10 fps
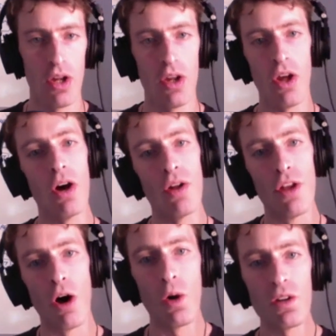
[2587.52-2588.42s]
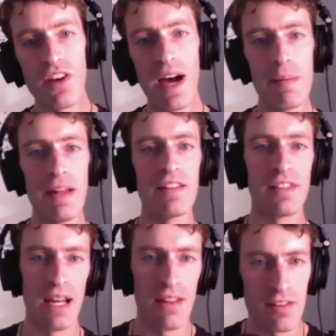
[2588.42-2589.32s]
the whole time inside of
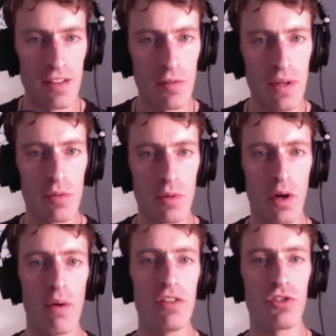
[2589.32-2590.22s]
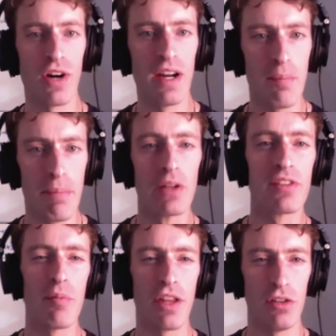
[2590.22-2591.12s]
the 6 weeks, we're always trying to build
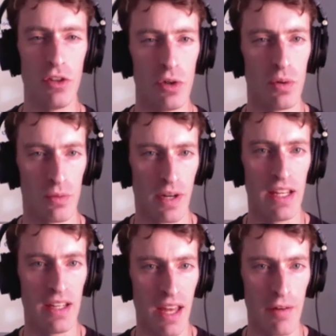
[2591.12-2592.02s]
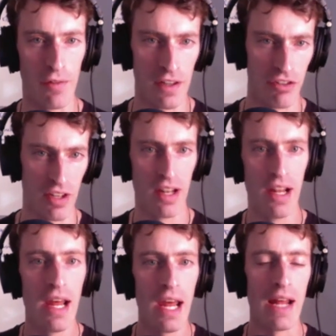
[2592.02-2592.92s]
something new, right? And finish it.
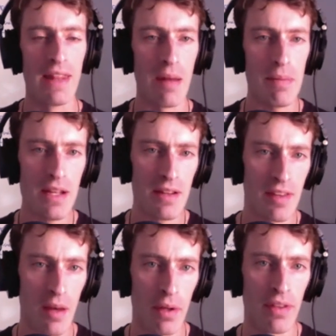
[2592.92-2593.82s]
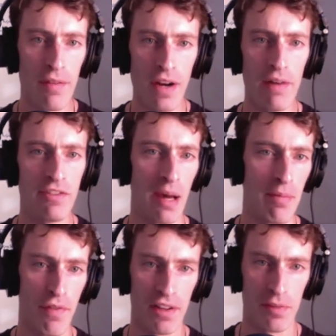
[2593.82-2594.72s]
And that means that we'll never have time to
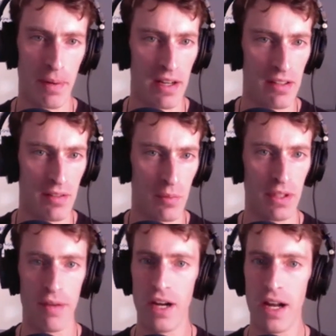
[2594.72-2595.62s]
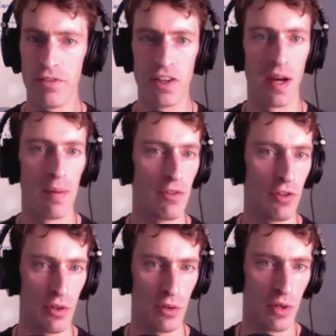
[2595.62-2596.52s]
fix bugs. We'll never have time
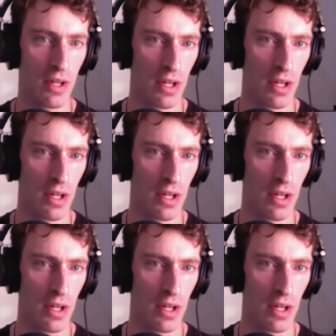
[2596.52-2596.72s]
to